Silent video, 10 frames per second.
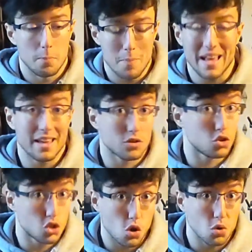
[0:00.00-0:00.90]
make it
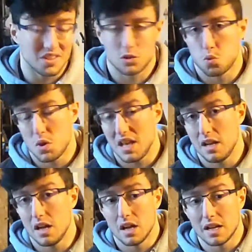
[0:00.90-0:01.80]
so that
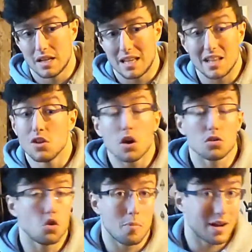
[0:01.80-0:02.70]
we
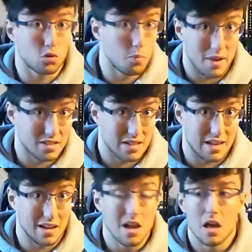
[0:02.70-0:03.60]
cannot go back to
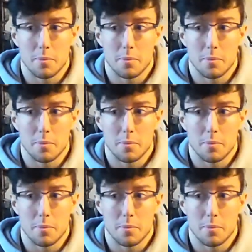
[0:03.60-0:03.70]
baseline,